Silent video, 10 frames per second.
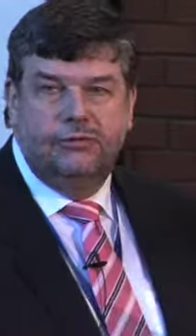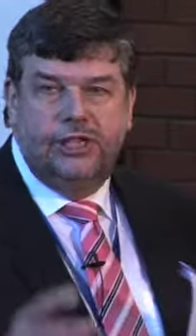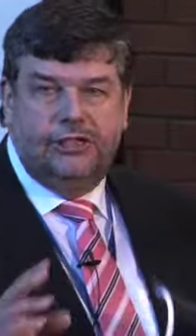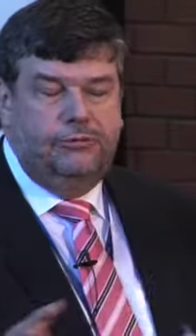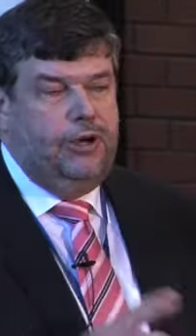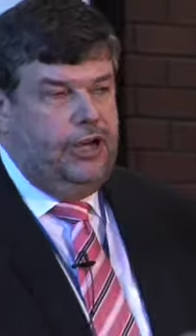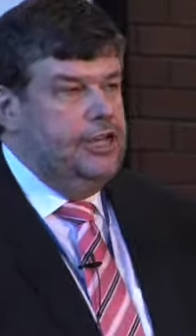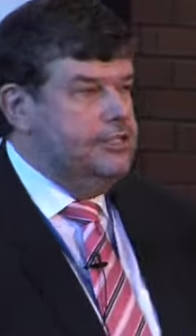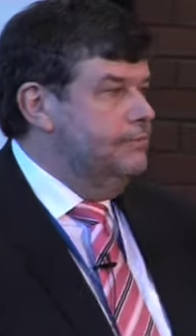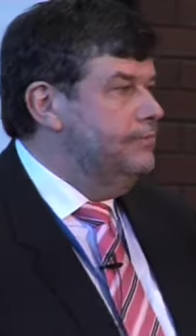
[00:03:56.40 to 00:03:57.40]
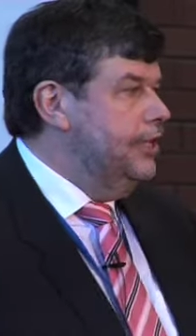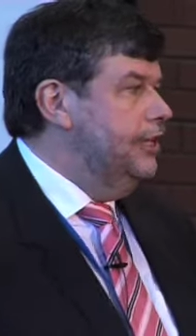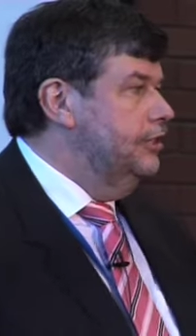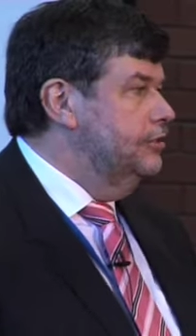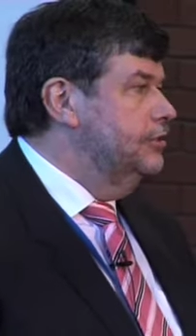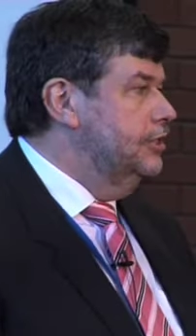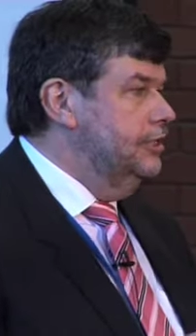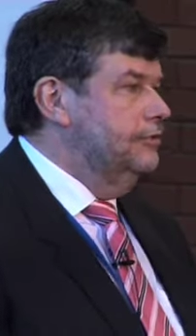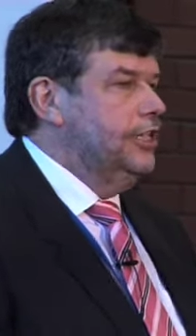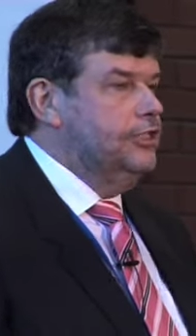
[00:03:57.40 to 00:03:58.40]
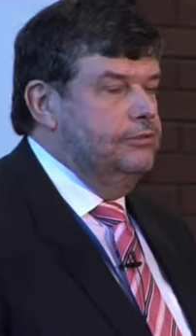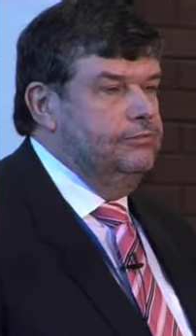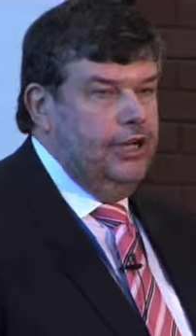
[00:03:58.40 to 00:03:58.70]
We aspire to be your innovation